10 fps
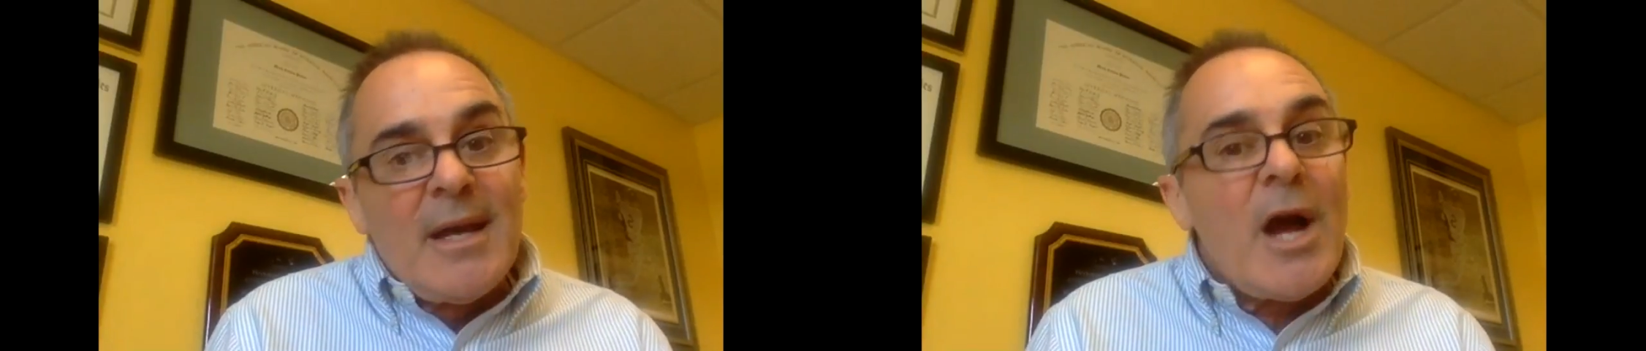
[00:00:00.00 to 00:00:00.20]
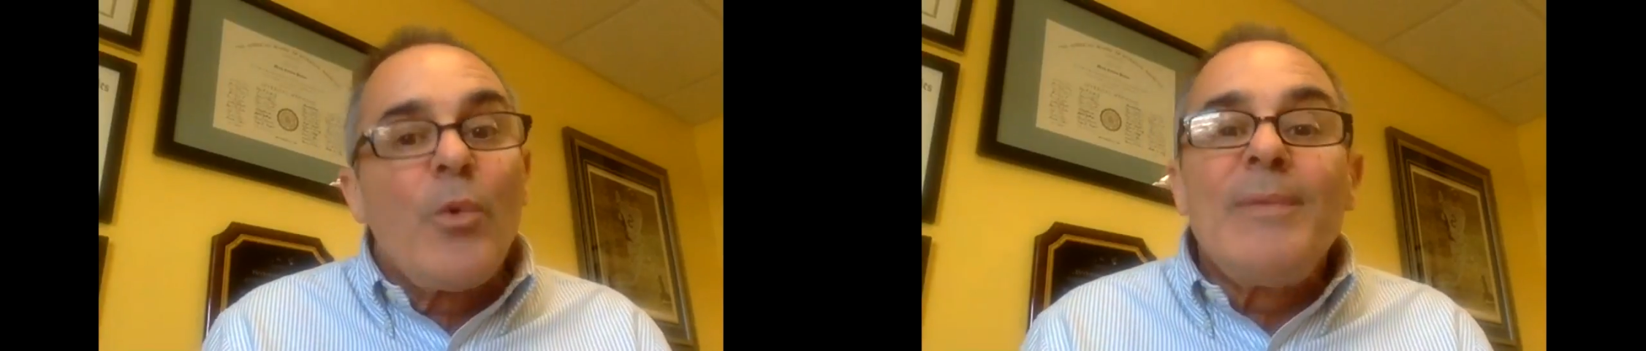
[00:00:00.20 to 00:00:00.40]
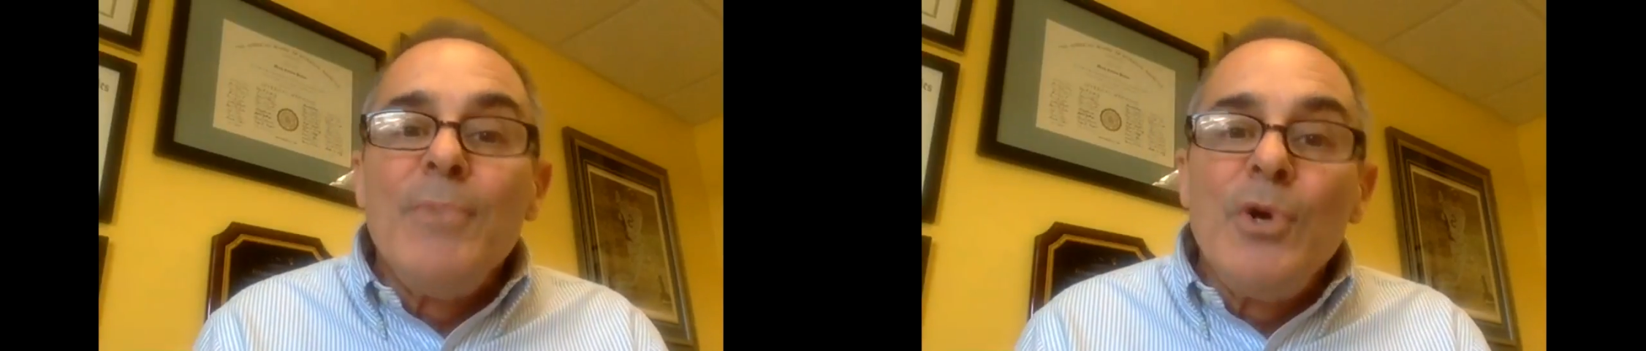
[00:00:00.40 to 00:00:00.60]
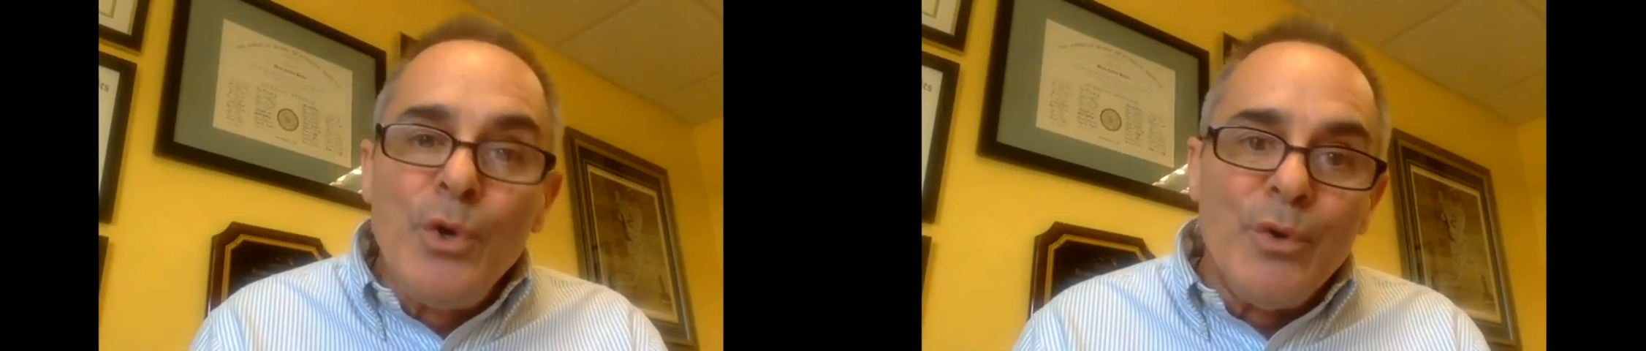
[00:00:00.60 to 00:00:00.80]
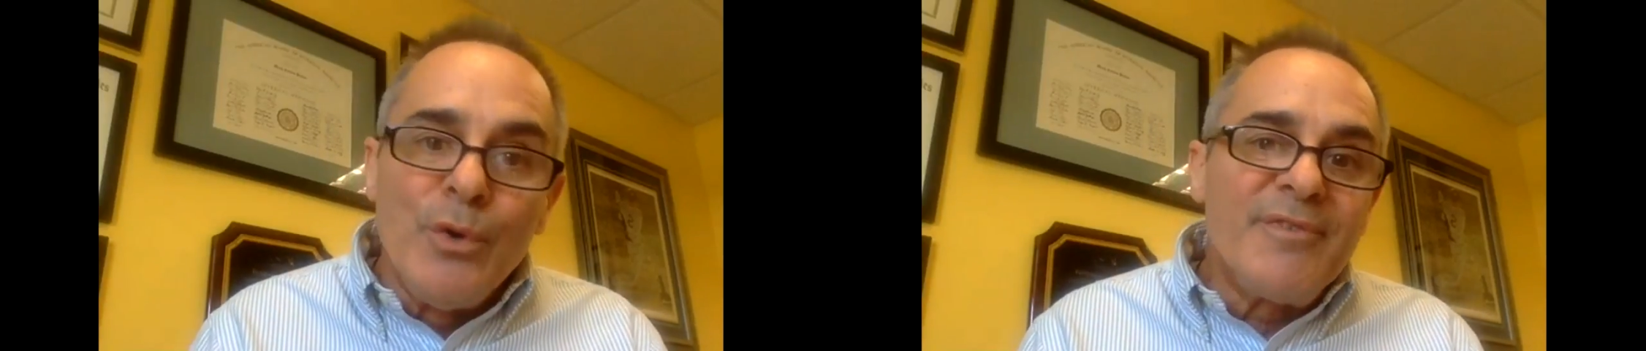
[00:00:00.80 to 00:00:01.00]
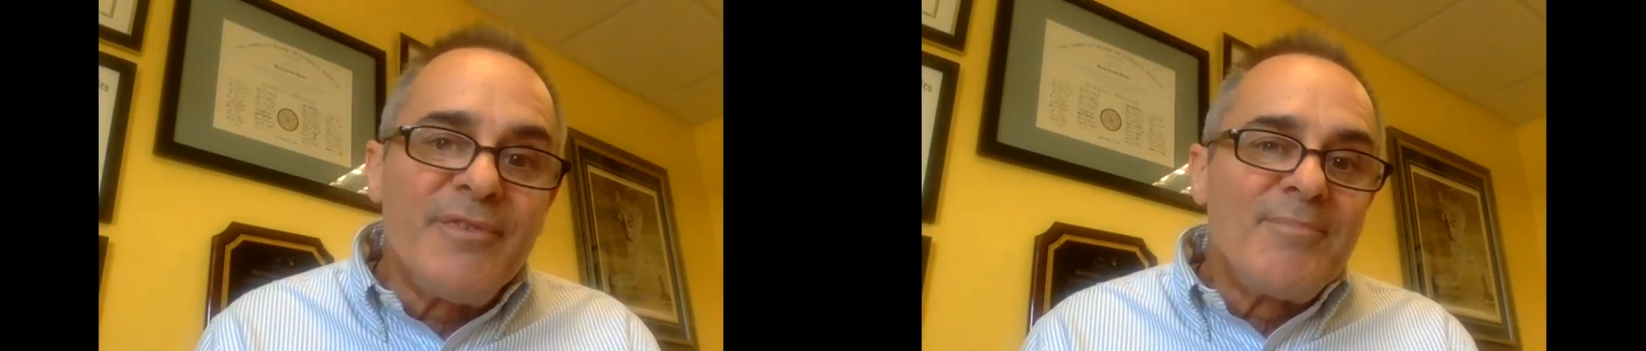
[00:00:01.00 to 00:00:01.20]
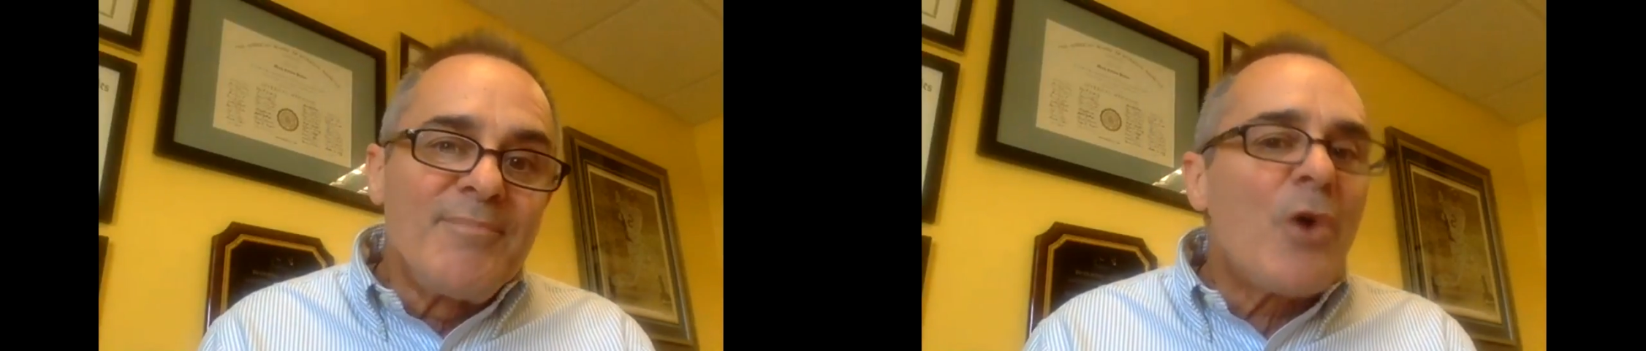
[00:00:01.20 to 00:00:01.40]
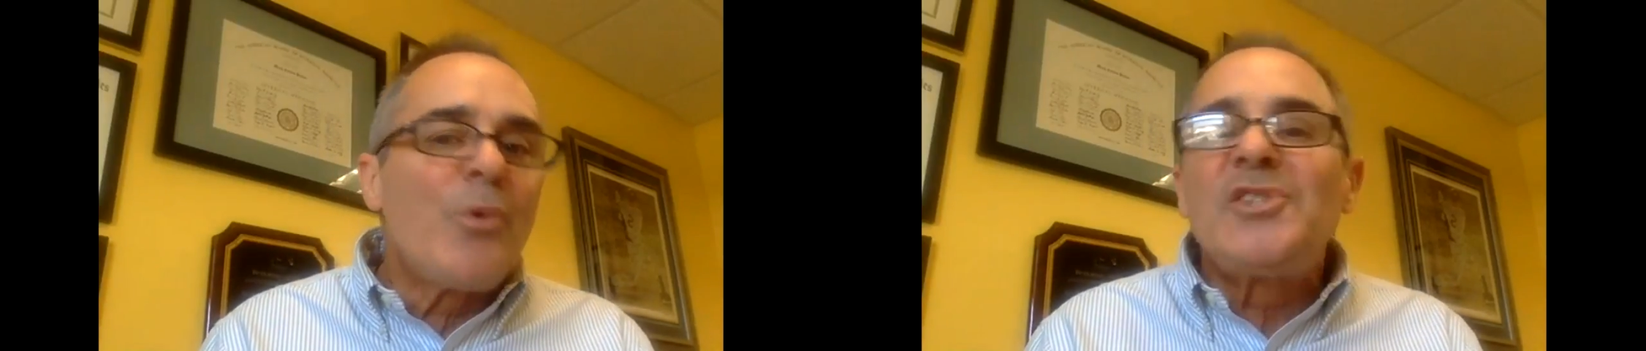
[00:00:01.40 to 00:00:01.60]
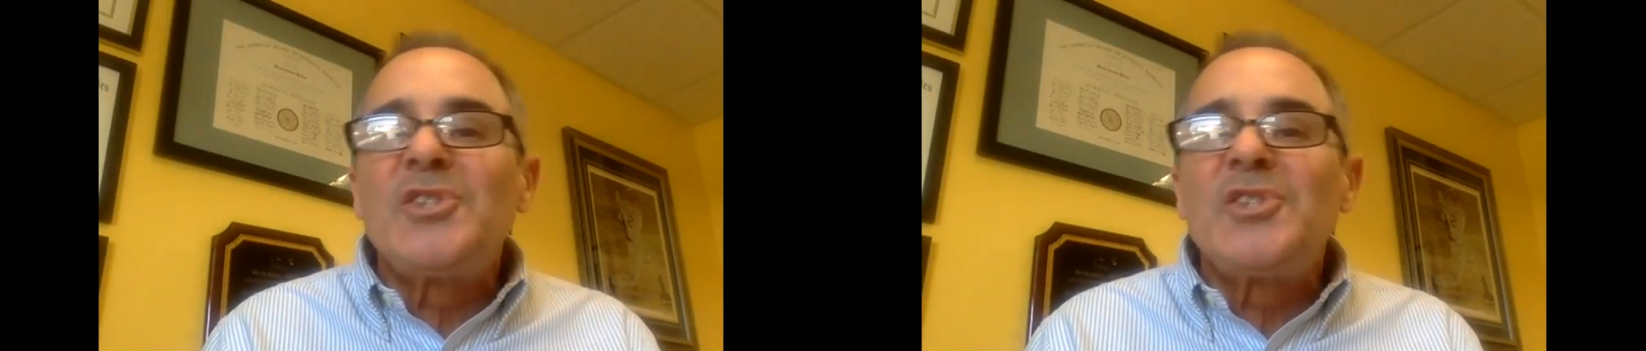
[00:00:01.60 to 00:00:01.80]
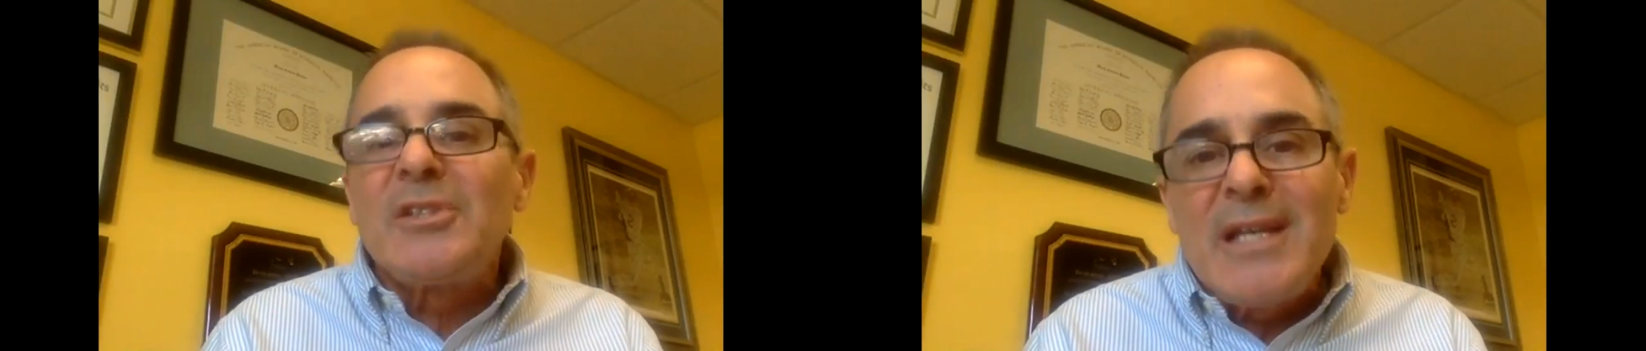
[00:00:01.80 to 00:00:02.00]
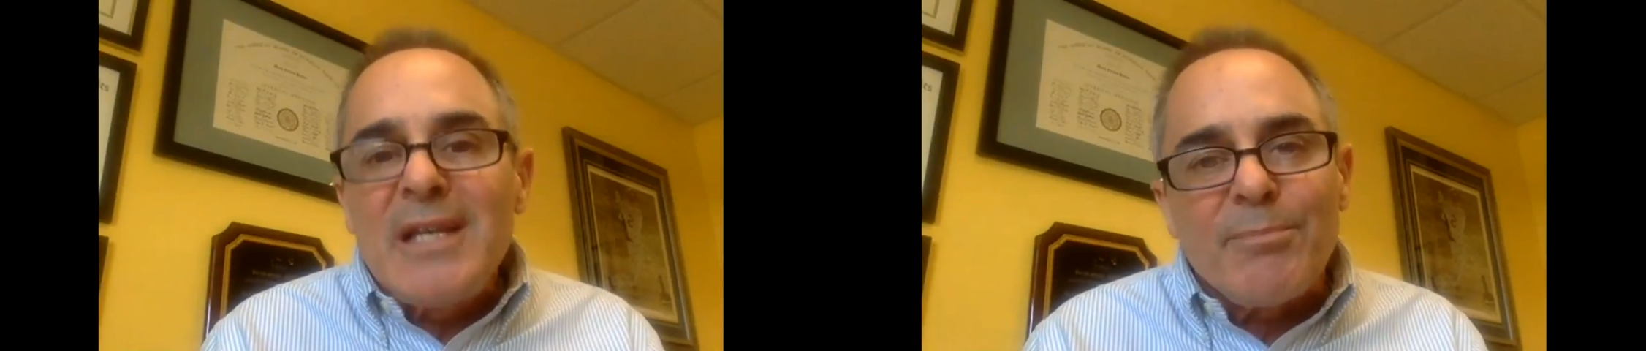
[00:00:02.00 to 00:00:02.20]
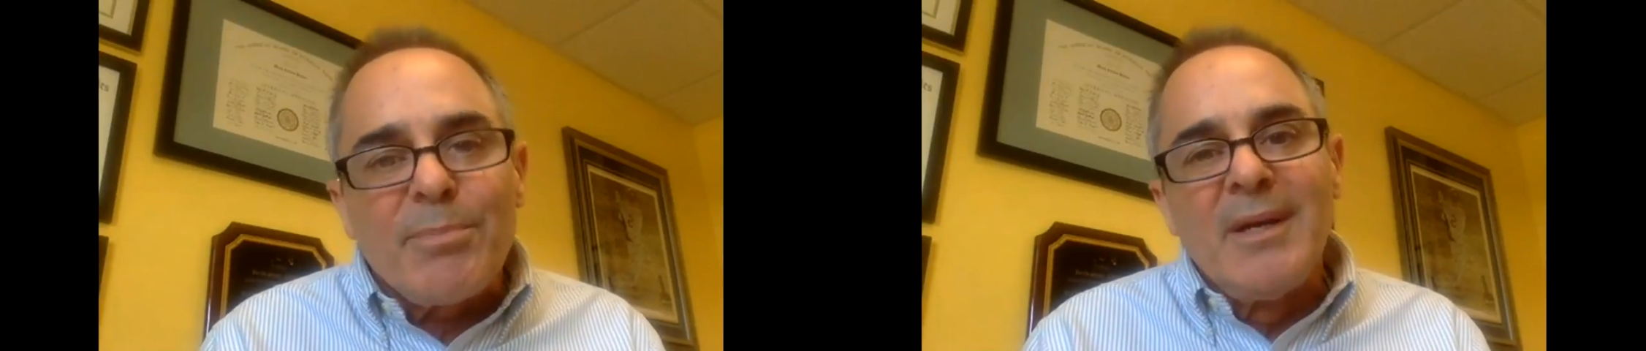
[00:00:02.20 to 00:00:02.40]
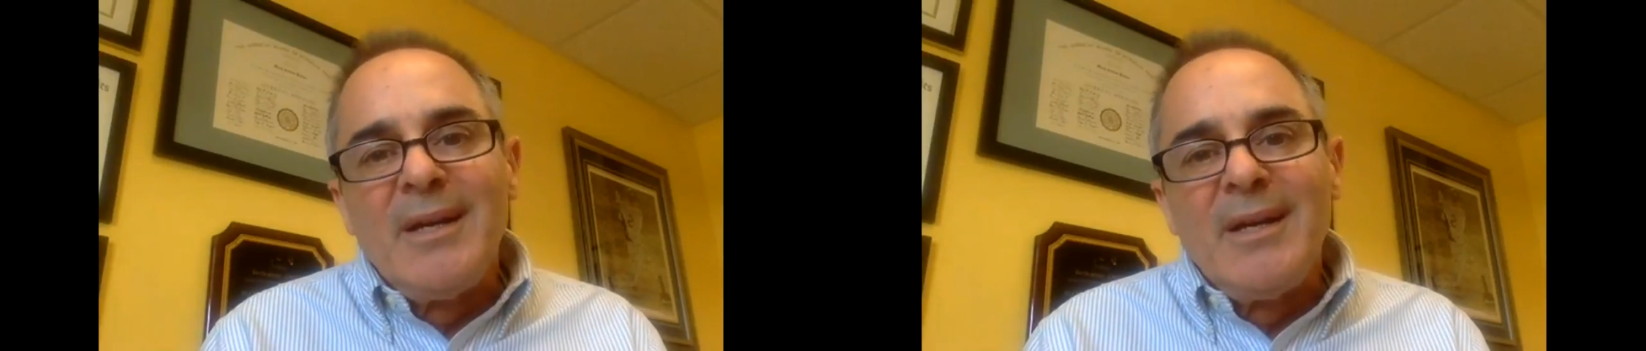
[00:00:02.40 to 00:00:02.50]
how we move, how we sleep,